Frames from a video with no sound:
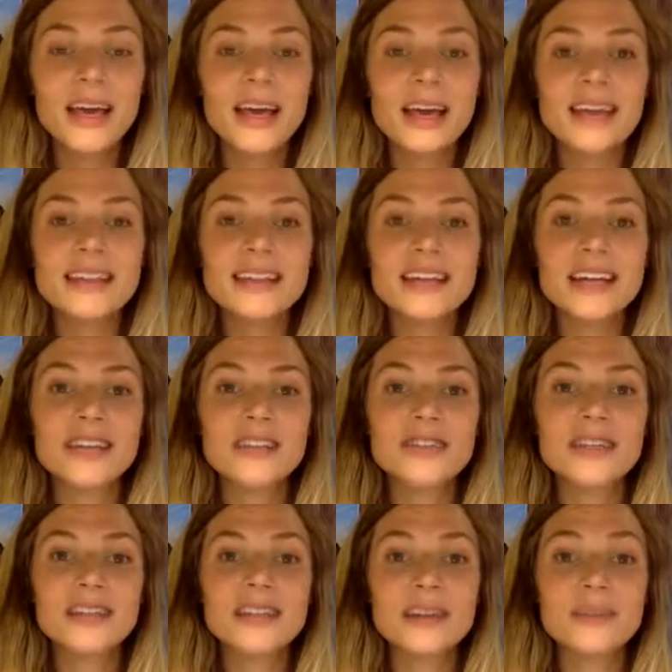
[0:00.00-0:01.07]
in
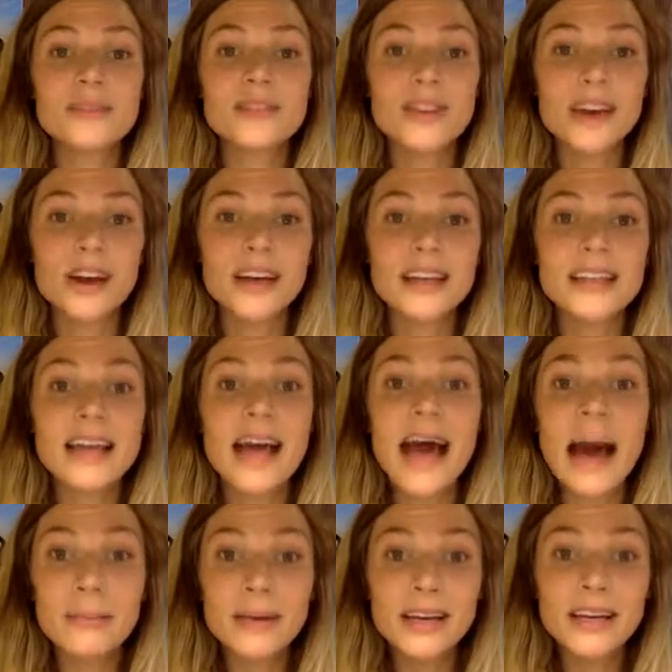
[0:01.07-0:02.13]
Sanskrit, samskara is a
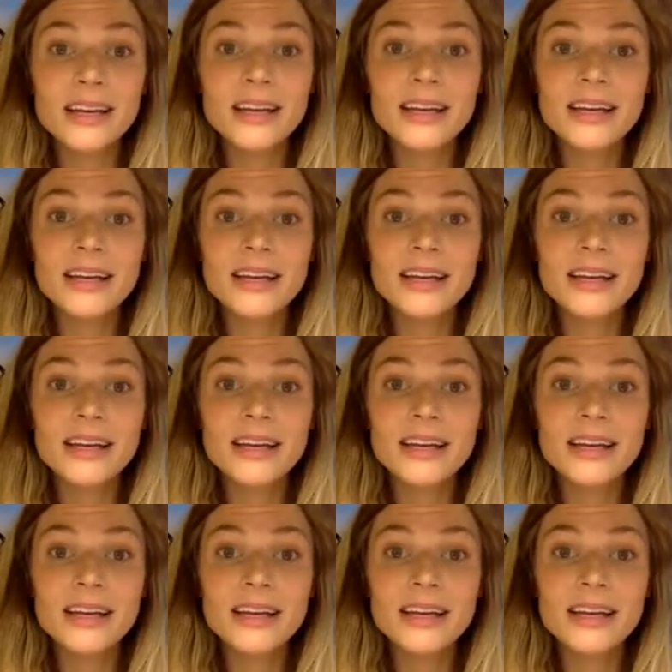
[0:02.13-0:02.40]
habit.